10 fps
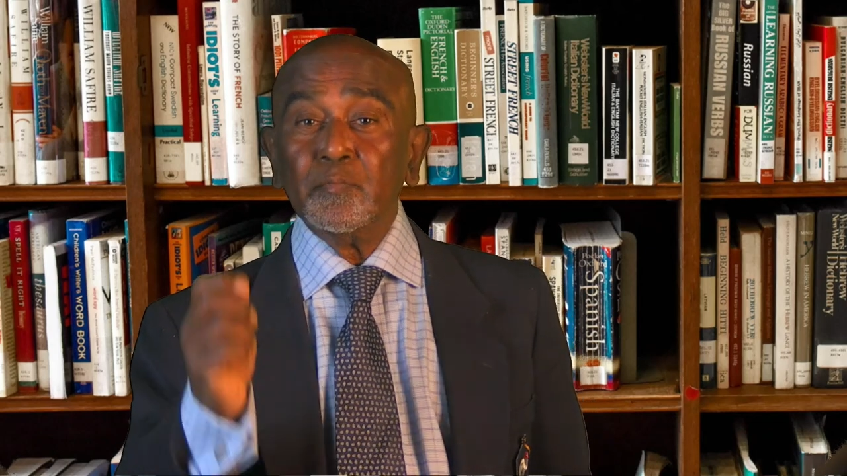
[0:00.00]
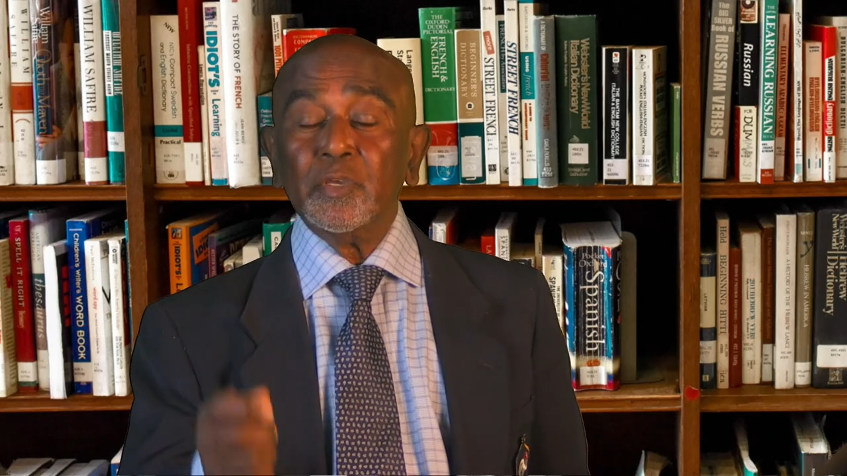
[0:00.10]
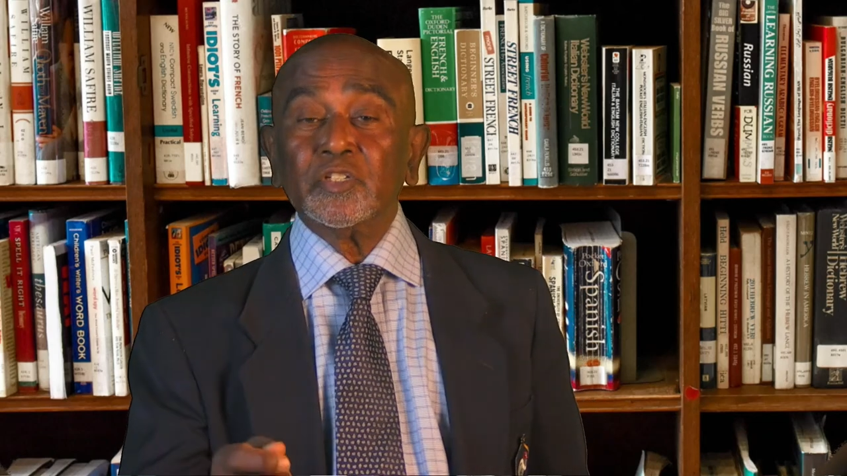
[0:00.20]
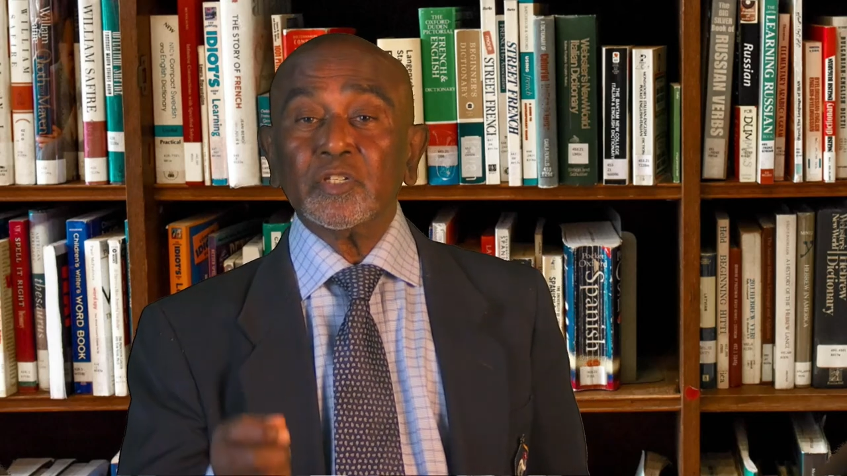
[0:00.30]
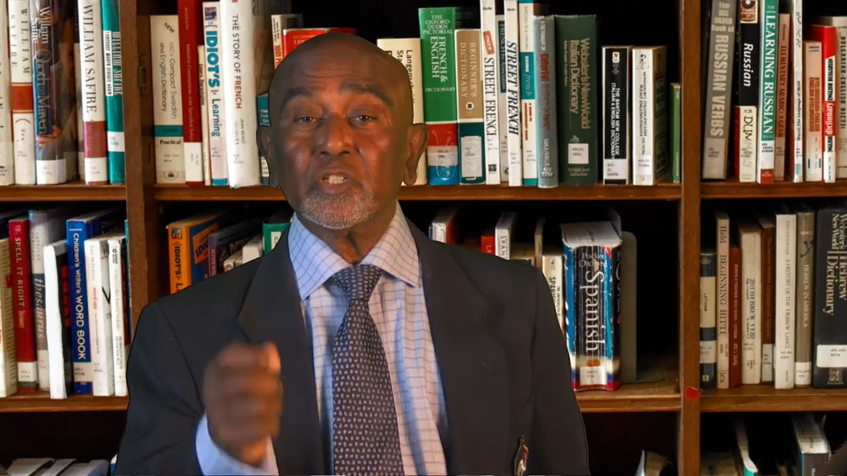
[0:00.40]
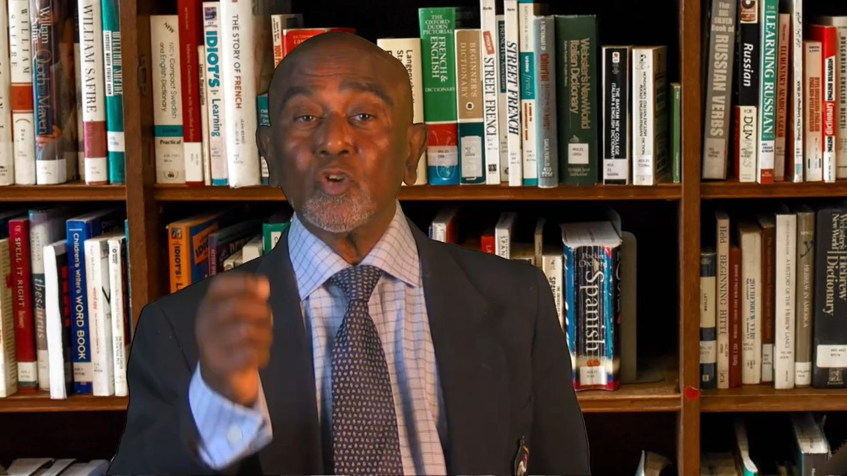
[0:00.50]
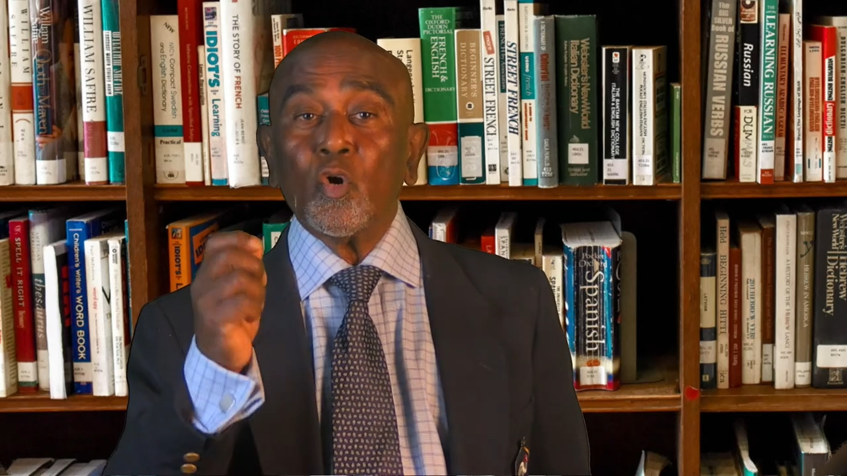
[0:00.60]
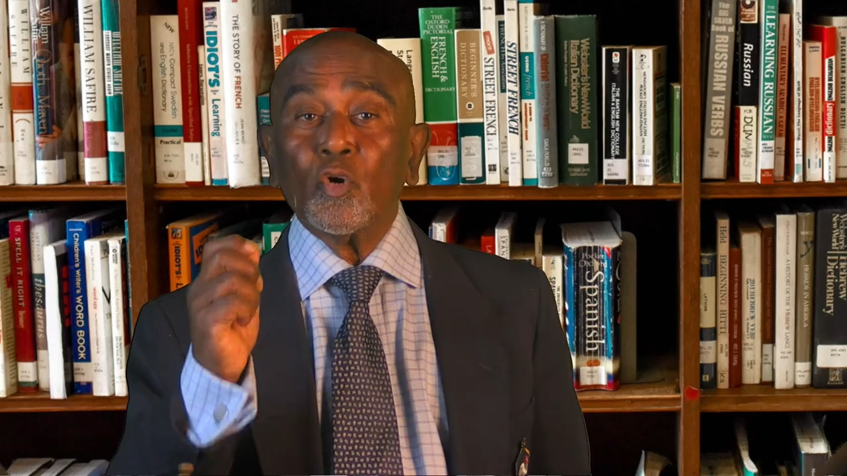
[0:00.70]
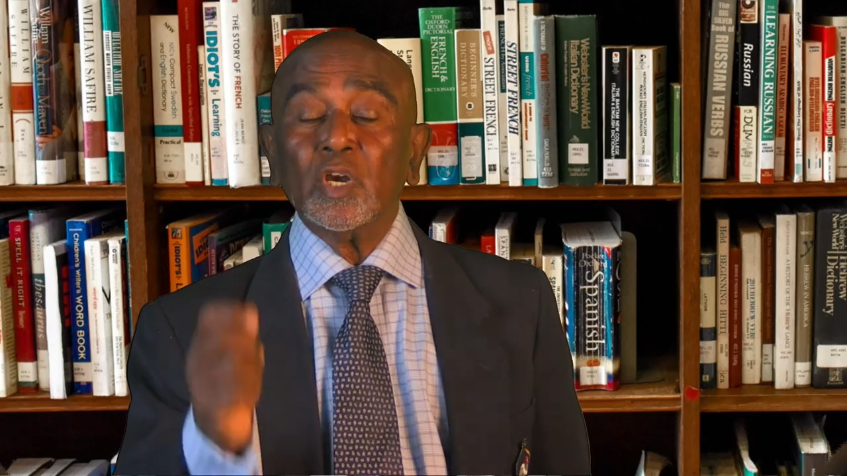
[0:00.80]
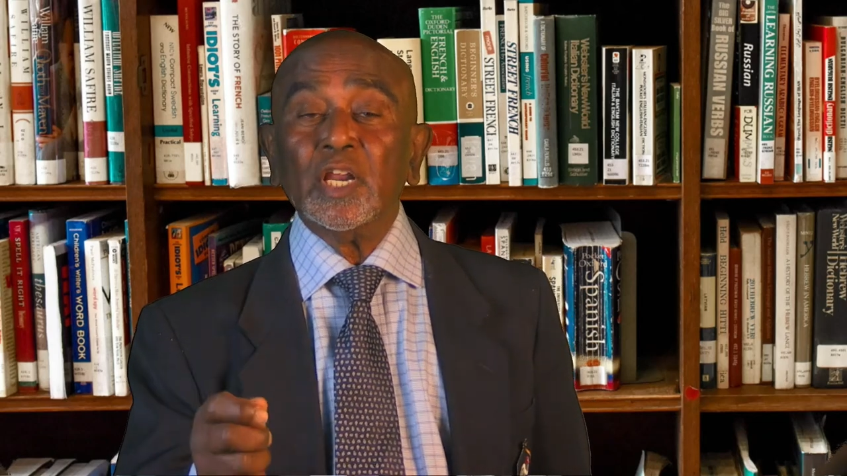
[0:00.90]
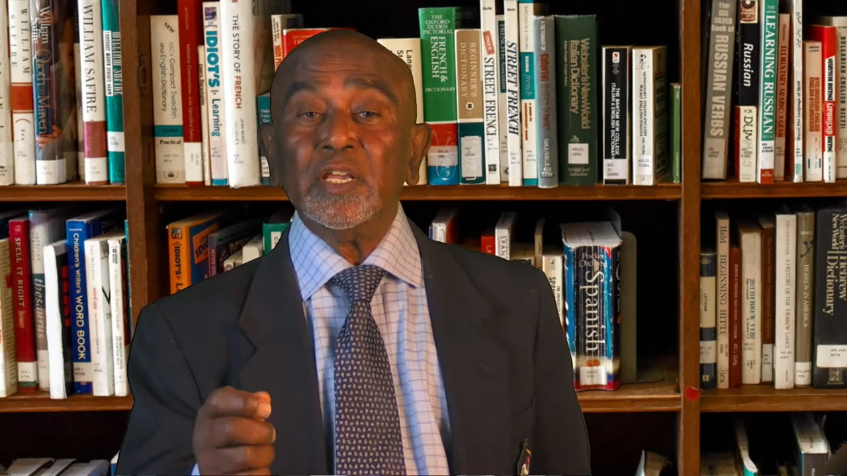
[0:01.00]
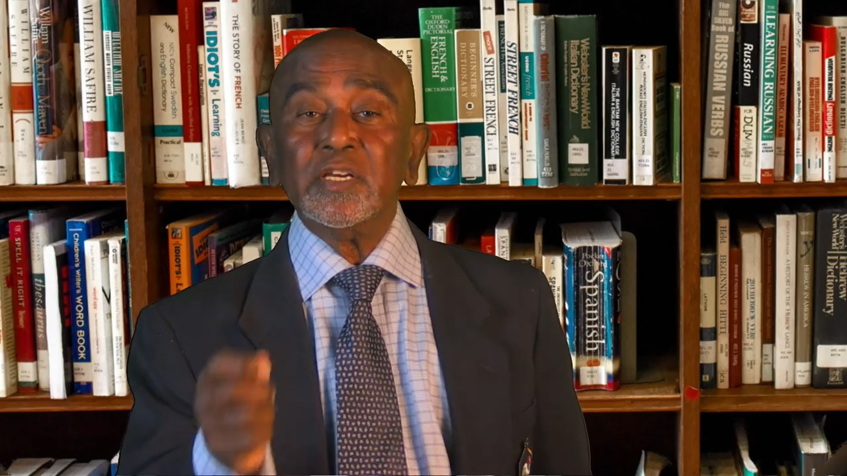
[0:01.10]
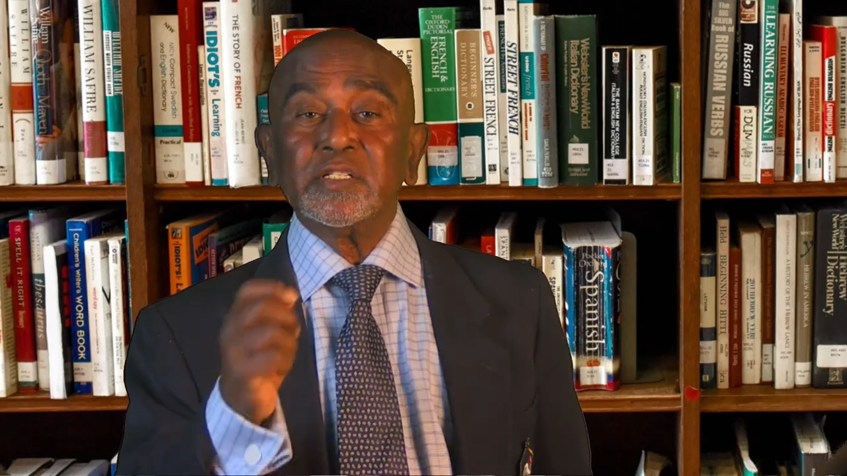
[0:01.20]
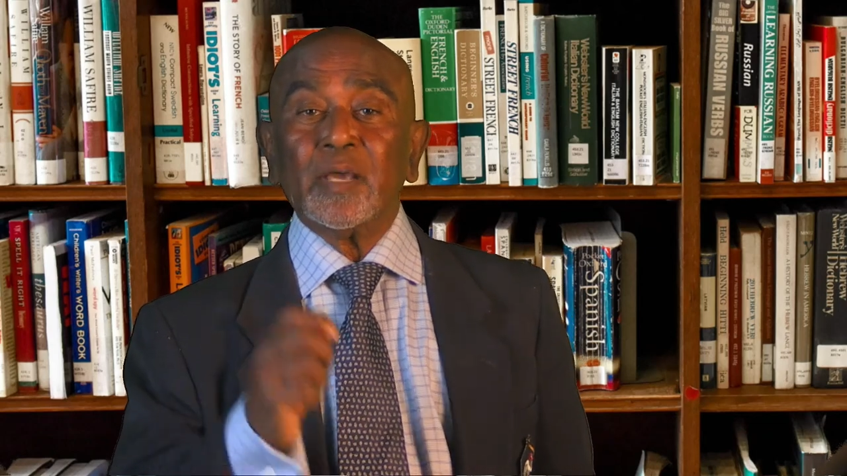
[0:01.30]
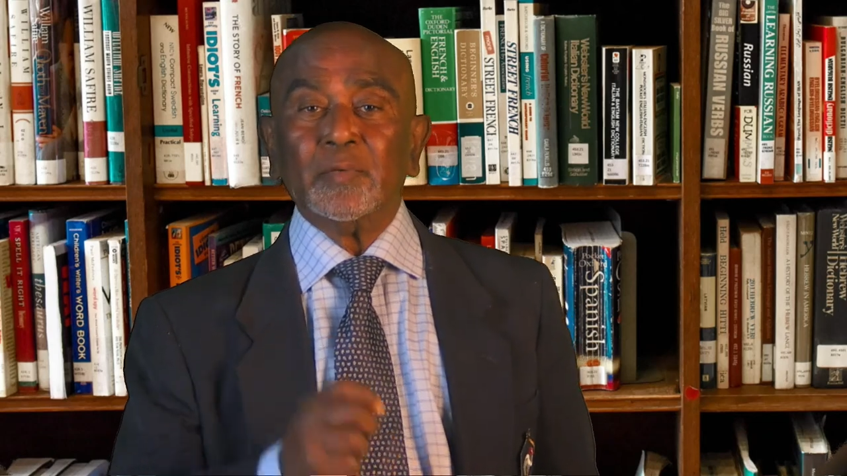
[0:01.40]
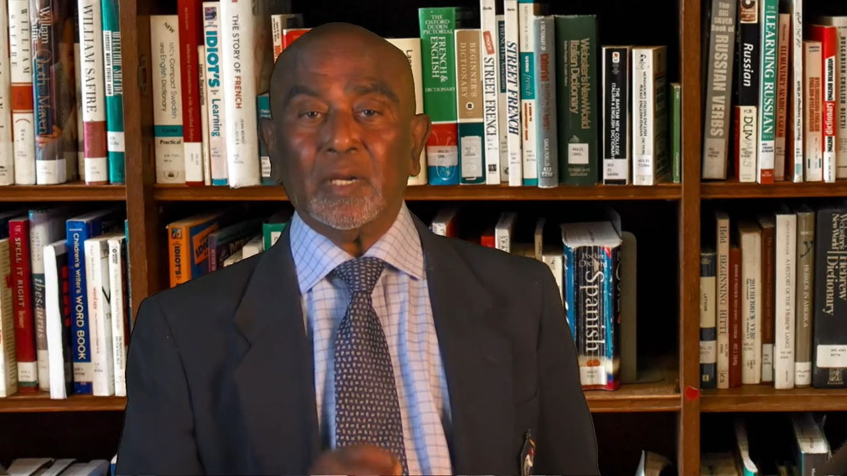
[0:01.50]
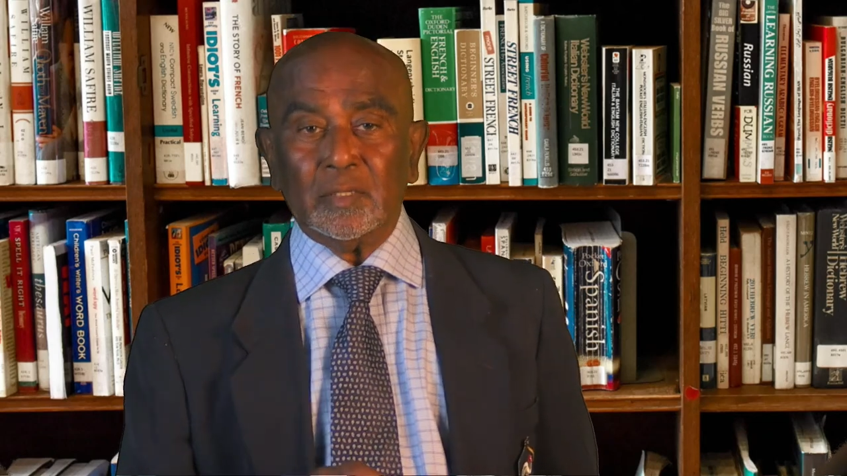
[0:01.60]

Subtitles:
business only in Tamil.